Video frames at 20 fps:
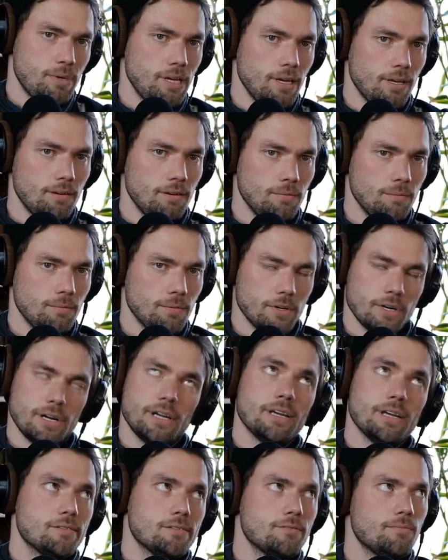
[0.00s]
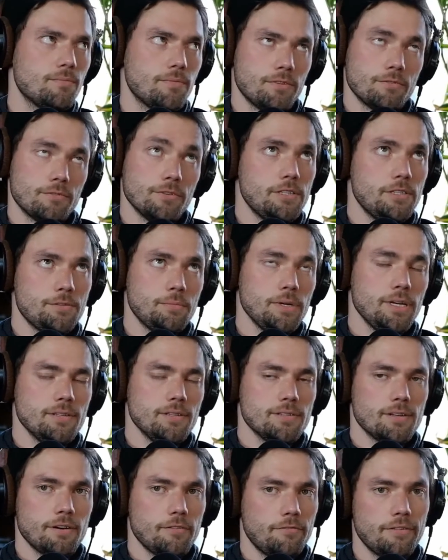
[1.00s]
speed, or I guess 3
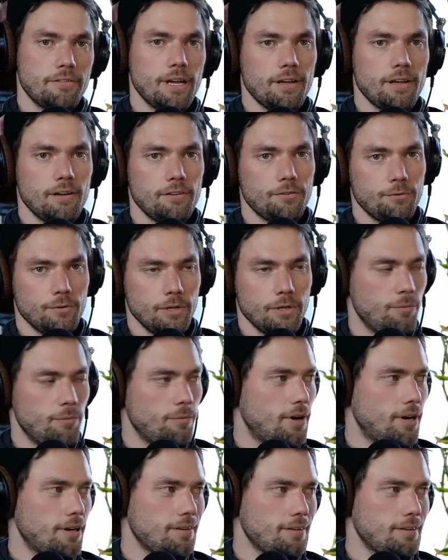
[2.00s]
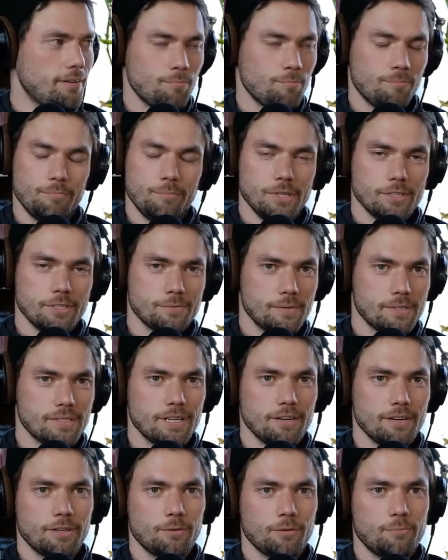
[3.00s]
speeds on a fan if you really wanted to be
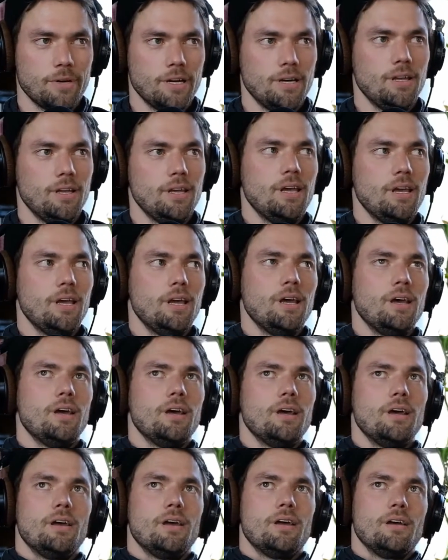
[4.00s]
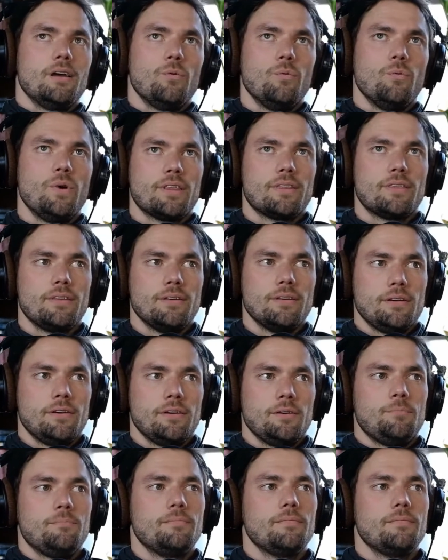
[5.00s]
specific. But with
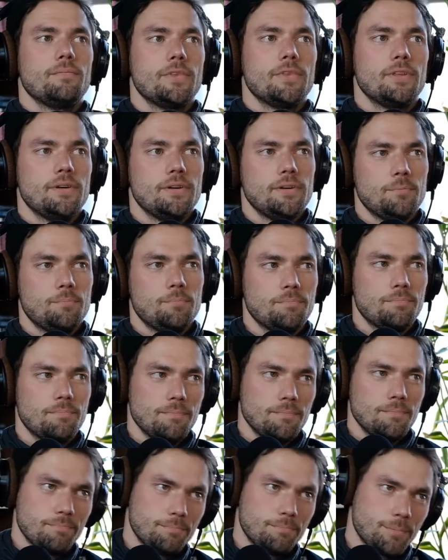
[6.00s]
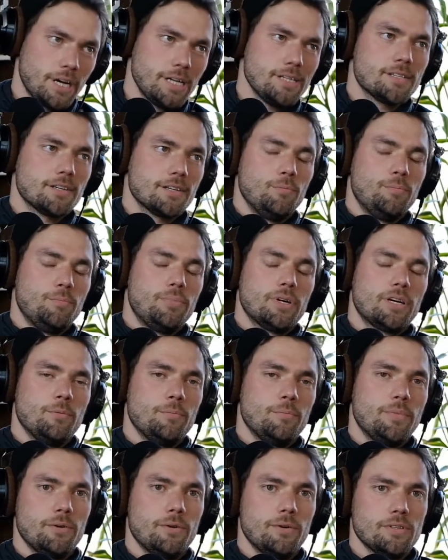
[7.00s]
the bicycle
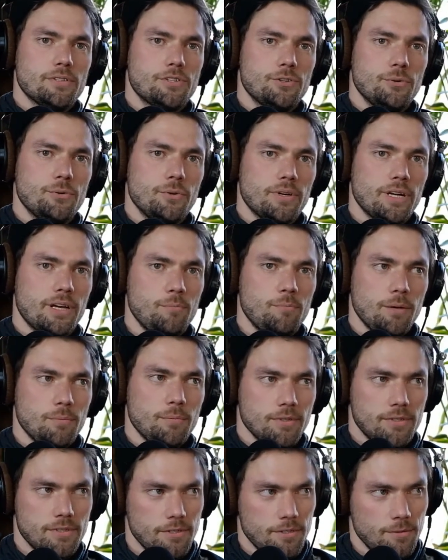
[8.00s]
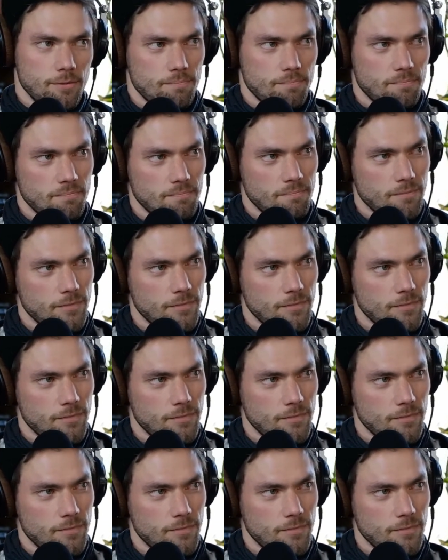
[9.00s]
components to it, I'm able to,